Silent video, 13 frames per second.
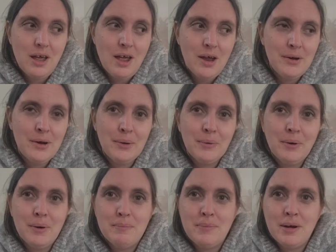I know
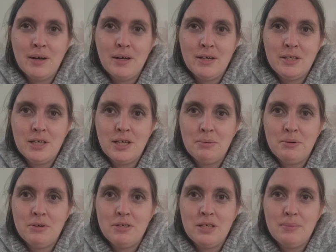on my
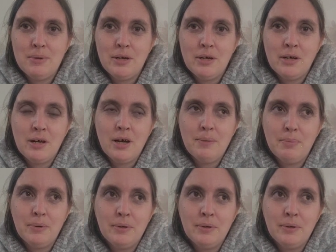January TBR I